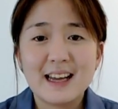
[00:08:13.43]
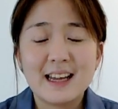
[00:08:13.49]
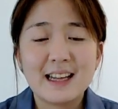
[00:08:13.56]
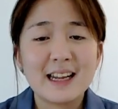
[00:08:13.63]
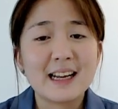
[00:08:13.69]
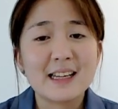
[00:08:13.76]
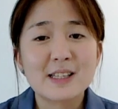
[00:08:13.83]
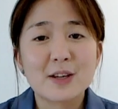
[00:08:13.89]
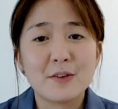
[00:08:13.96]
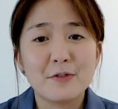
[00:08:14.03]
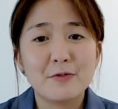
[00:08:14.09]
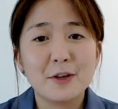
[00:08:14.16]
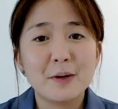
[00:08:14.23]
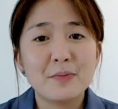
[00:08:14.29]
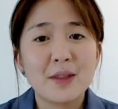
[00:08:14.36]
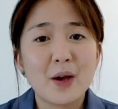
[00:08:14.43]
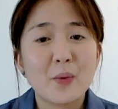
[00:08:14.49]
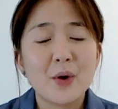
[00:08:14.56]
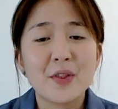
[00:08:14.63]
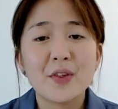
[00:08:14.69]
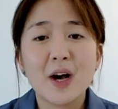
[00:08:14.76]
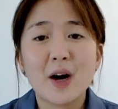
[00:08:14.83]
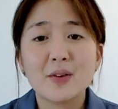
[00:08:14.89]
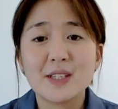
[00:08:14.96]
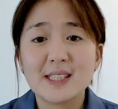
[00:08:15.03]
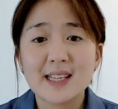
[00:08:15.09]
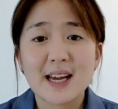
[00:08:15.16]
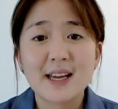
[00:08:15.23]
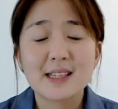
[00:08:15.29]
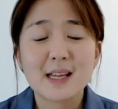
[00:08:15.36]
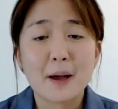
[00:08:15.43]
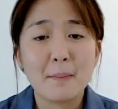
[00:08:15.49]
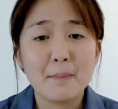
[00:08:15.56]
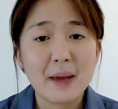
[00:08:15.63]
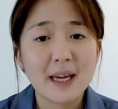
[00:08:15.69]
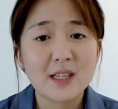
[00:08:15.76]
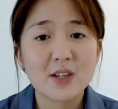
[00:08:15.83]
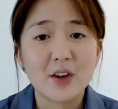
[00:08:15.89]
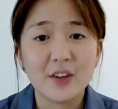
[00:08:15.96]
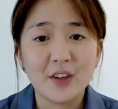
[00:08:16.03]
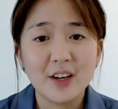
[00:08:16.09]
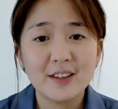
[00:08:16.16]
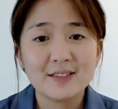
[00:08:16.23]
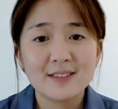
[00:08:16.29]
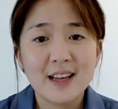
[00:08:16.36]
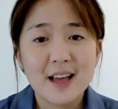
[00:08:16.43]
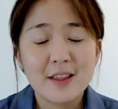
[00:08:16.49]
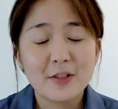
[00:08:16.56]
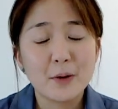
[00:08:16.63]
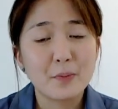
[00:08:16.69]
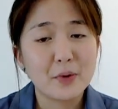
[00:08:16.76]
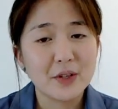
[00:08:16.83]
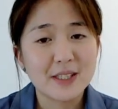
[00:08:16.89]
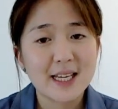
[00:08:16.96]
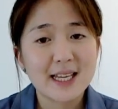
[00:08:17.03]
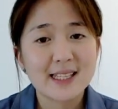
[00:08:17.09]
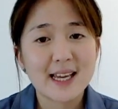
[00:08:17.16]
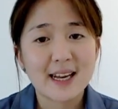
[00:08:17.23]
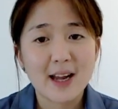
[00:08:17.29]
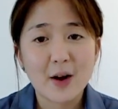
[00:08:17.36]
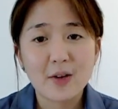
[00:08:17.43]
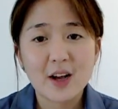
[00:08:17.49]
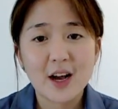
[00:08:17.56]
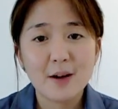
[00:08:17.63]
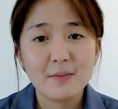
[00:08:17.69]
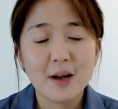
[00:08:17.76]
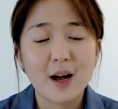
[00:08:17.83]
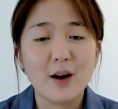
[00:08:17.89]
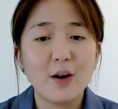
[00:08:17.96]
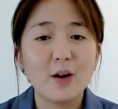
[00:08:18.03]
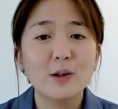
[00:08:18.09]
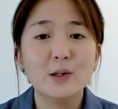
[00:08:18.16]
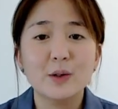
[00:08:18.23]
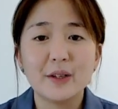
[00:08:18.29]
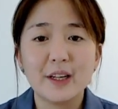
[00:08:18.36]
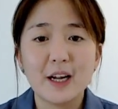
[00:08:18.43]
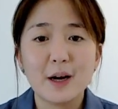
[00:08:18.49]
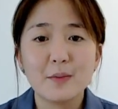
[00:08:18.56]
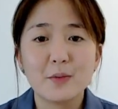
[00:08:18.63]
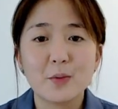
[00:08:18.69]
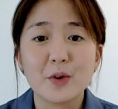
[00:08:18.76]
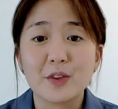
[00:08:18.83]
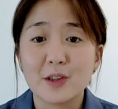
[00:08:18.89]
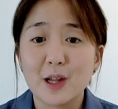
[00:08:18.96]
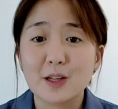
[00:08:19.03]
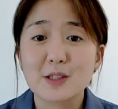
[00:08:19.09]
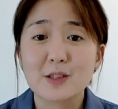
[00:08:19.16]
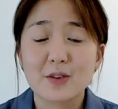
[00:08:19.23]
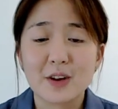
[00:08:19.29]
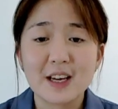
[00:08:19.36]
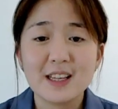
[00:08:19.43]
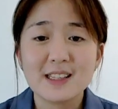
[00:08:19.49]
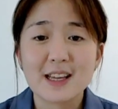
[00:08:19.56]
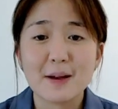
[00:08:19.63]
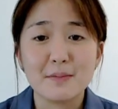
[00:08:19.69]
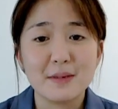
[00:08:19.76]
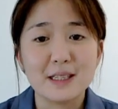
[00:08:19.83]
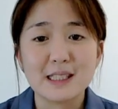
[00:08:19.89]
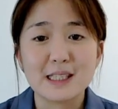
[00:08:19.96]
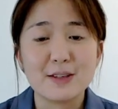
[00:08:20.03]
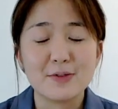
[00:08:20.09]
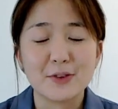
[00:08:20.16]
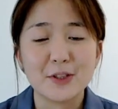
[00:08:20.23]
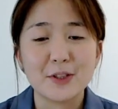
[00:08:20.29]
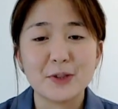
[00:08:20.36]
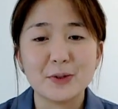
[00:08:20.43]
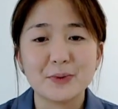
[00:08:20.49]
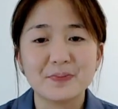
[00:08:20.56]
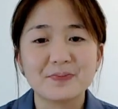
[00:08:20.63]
Let us confirm that whether our desires are met or not, the process and outcome are all loaded up with Lord's grace and mercy for you.